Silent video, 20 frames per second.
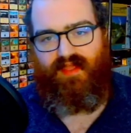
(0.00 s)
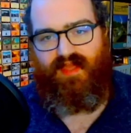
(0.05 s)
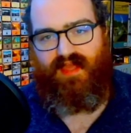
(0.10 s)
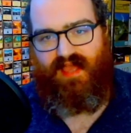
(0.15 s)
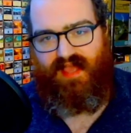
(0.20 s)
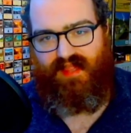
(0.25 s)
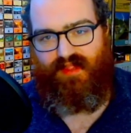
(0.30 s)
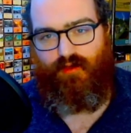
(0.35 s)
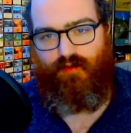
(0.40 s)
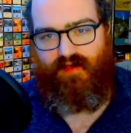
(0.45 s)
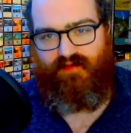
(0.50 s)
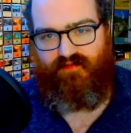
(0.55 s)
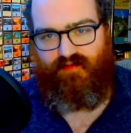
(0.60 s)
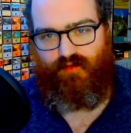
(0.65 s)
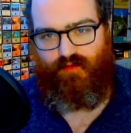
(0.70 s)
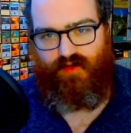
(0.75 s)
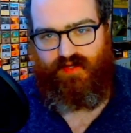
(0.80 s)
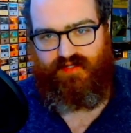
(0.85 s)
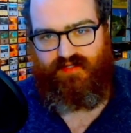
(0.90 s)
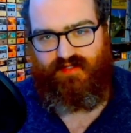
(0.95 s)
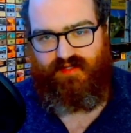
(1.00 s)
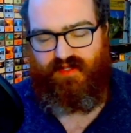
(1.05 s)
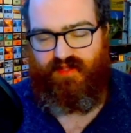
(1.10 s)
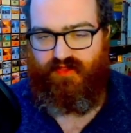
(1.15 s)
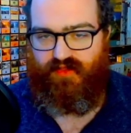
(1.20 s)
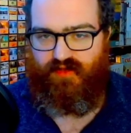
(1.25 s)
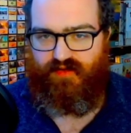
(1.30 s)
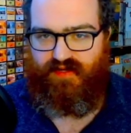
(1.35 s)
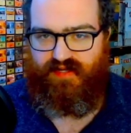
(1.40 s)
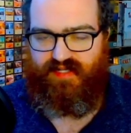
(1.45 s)
Hello everyone,
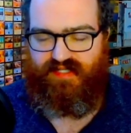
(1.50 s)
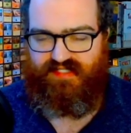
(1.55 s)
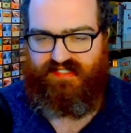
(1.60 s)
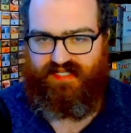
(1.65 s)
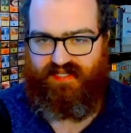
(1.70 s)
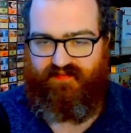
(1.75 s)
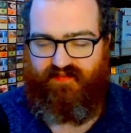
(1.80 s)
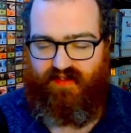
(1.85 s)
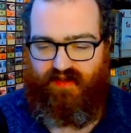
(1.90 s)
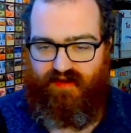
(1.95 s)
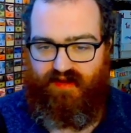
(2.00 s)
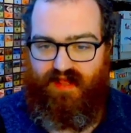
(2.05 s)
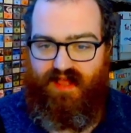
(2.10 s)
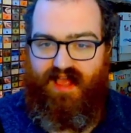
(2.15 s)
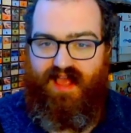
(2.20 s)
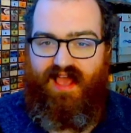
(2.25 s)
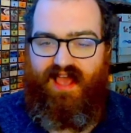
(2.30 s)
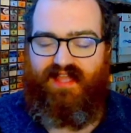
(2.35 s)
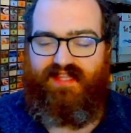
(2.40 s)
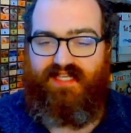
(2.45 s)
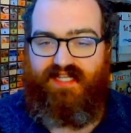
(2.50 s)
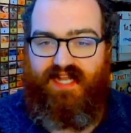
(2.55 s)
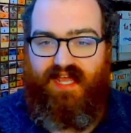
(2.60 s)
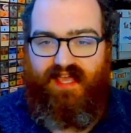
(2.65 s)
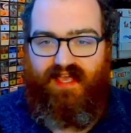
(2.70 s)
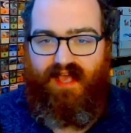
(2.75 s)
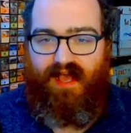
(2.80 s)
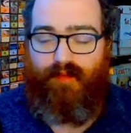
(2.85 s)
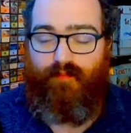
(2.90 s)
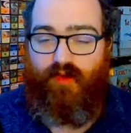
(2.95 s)
The Nerdy Steve here, and
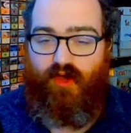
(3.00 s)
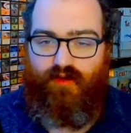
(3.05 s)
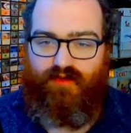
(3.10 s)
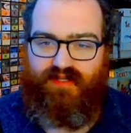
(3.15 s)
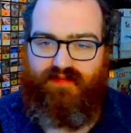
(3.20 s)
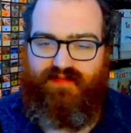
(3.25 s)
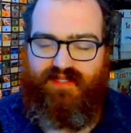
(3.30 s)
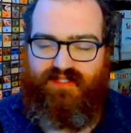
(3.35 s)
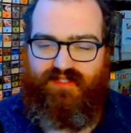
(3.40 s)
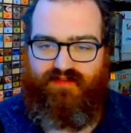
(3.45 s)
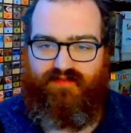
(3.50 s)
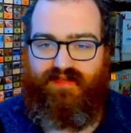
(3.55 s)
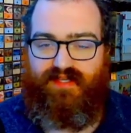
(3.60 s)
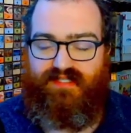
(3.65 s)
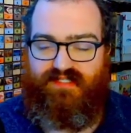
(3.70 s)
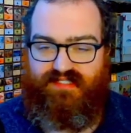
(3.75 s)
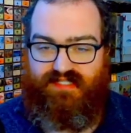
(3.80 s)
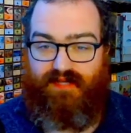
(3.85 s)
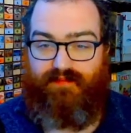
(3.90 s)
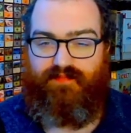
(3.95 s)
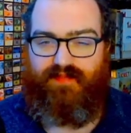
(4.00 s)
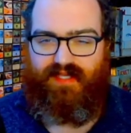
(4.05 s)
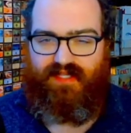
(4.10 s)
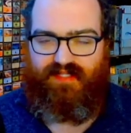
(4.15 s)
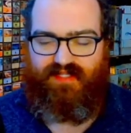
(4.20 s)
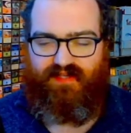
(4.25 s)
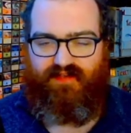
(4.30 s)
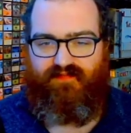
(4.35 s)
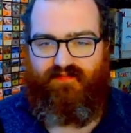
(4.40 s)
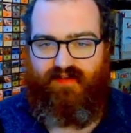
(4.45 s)
today I'm going to be doing something
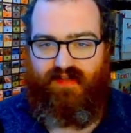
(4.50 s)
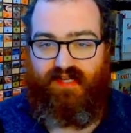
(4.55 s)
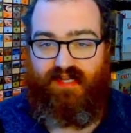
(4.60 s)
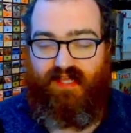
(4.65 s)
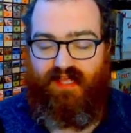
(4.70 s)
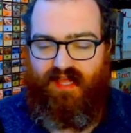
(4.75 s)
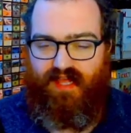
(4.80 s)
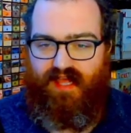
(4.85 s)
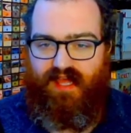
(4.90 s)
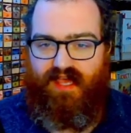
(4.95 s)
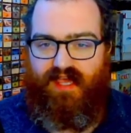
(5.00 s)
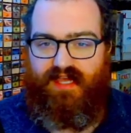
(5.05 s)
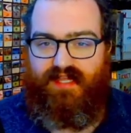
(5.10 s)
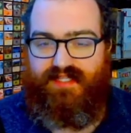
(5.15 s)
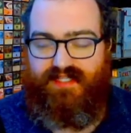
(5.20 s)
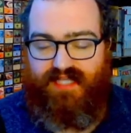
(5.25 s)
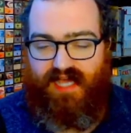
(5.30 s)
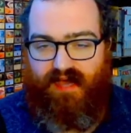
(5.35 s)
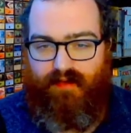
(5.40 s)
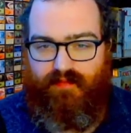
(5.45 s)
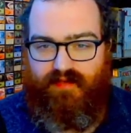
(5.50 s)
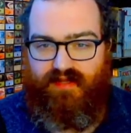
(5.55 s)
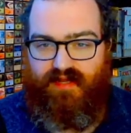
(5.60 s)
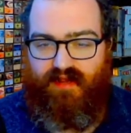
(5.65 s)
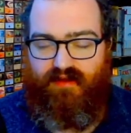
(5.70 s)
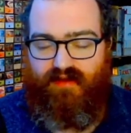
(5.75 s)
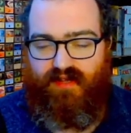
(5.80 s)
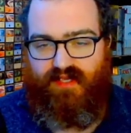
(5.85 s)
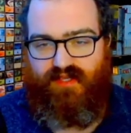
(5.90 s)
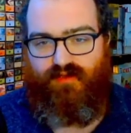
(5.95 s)
different.
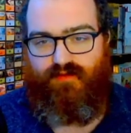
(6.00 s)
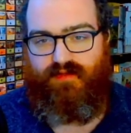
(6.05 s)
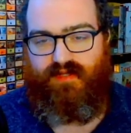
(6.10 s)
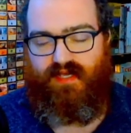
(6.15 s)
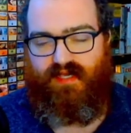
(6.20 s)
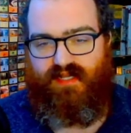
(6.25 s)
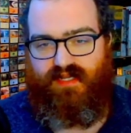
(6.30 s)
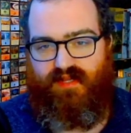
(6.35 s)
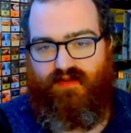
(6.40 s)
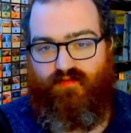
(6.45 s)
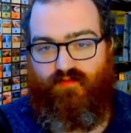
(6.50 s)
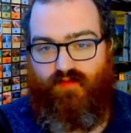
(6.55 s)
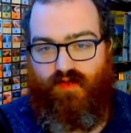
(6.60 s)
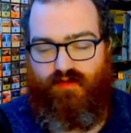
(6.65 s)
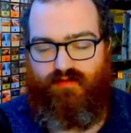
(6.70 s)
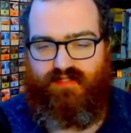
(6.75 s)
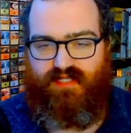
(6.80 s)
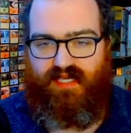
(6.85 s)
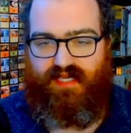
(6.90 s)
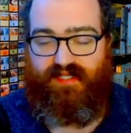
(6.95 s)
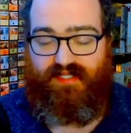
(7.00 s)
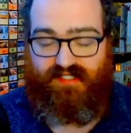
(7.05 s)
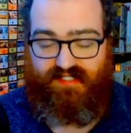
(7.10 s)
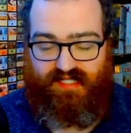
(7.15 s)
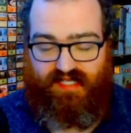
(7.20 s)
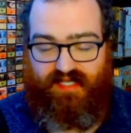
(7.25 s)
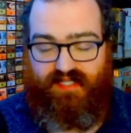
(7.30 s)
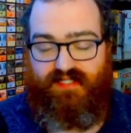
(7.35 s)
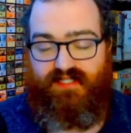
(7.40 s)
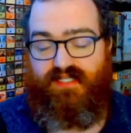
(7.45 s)
Dominaria United rotates
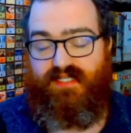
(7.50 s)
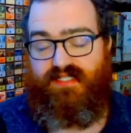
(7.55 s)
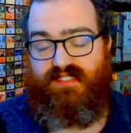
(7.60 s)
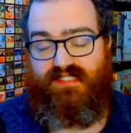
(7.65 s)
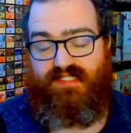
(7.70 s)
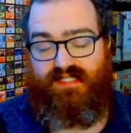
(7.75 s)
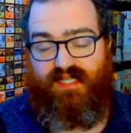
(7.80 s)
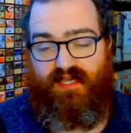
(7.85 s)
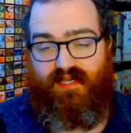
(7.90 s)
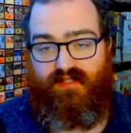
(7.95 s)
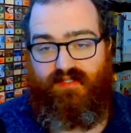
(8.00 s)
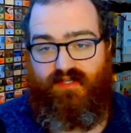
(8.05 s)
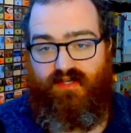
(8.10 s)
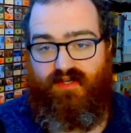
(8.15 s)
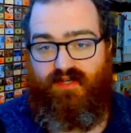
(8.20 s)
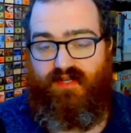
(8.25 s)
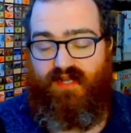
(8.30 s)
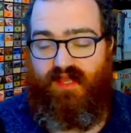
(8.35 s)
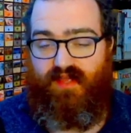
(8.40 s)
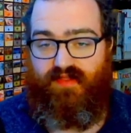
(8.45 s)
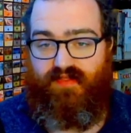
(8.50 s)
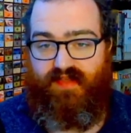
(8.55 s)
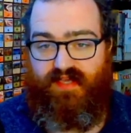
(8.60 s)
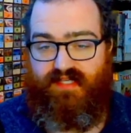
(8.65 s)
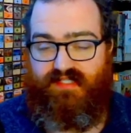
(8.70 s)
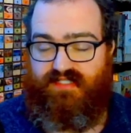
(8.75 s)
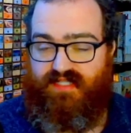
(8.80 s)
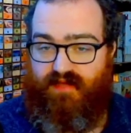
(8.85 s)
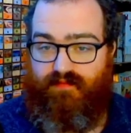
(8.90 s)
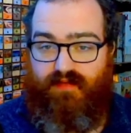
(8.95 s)
into Standard
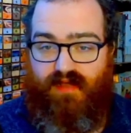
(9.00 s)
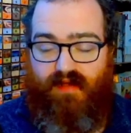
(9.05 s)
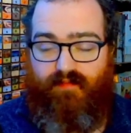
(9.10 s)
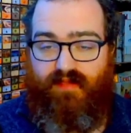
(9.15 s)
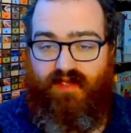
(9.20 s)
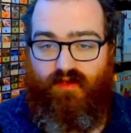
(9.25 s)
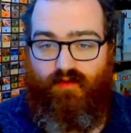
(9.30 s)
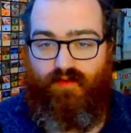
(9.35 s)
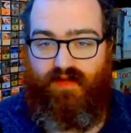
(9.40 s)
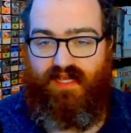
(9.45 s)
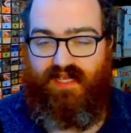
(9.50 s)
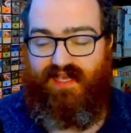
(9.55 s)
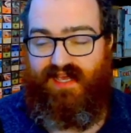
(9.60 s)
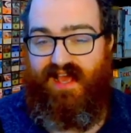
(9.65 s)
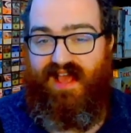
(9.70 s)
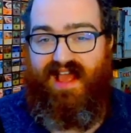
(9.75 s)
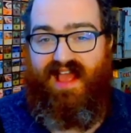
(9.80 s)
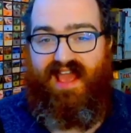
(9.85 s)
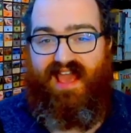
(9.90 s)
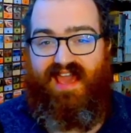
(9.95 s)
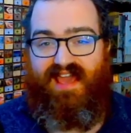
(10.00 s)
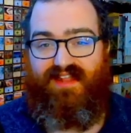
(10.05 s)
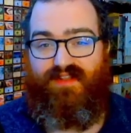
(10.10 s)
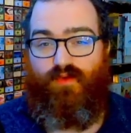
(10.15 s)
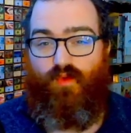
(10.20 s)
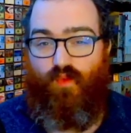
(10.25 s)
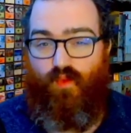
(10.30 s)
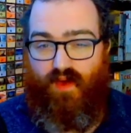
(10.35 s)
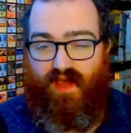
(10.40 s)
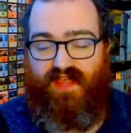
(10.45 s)
this upcoming week,
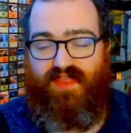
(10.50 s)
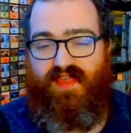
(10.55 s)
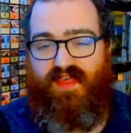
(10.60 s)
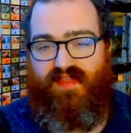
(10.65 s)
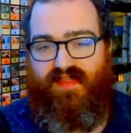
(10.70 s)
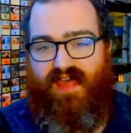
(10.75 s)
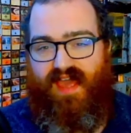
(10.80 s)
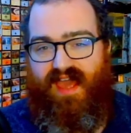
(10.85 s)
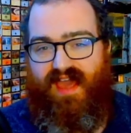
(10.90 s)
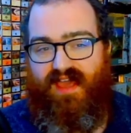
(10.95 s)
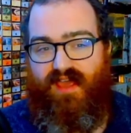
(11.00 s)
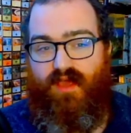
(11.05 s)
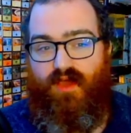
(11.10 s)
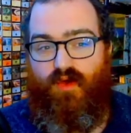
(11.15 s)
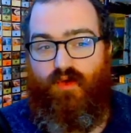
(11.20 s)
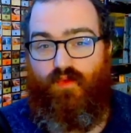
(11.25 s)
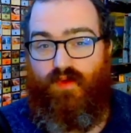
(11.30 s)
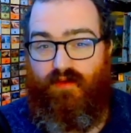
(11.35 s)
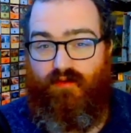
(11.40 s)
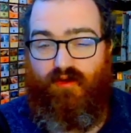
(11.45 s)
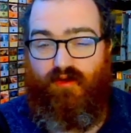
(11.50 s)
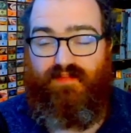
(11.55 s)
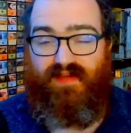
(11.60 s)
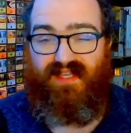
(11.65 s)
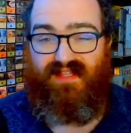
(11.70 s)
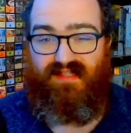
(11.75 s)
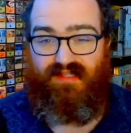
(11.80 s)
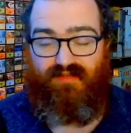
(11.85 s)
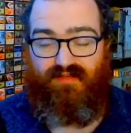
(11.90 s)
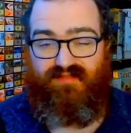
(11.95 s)
and with that, we will be
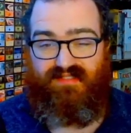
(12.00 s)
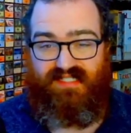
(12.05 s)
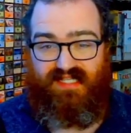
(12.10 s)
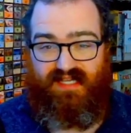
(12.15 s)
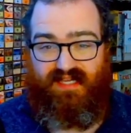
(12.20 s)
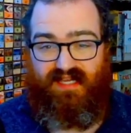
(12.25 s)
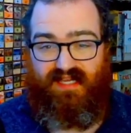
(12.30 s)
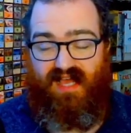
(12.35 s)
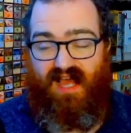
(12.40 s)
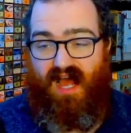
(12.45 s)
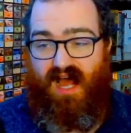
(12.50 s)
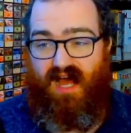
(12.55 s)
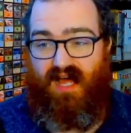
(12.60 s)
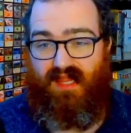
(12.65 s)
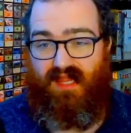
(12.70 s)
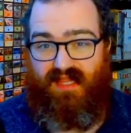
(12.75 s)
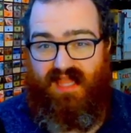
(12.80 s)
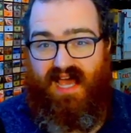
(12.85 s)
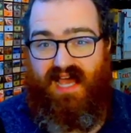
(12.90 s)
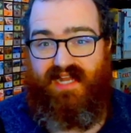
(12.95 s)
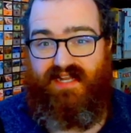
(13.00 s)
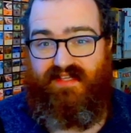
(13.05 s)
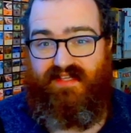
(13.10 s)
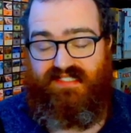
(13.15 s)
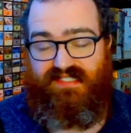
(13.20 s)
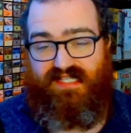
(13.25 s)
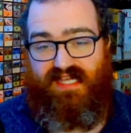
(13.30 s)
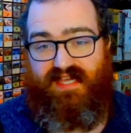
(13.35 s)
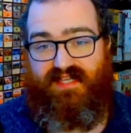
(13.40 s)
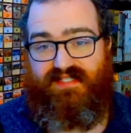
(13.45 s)
losing a lot of
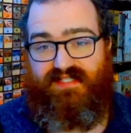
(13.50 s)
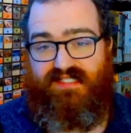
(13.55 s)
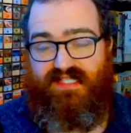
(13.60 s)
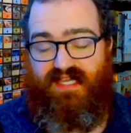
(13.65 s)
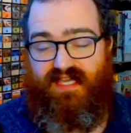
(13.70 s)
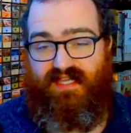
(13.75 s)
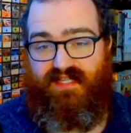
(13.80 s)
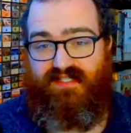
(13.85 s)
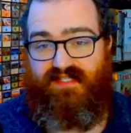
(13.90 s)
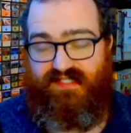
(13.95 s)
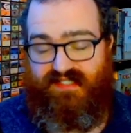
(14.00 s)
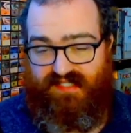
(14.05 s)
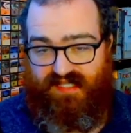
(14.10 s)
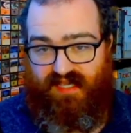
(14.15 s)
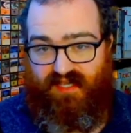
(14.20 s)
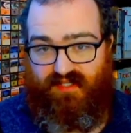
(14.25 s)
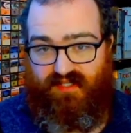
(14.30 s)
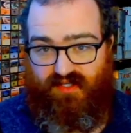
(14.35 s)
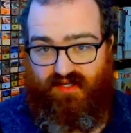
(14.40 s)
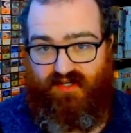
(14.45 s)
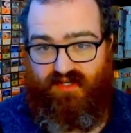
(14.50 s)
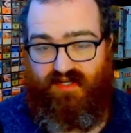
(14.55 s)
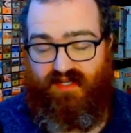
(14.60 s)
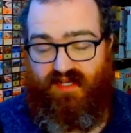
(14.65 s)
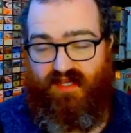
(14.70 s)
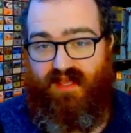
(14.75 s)
sets in Standard.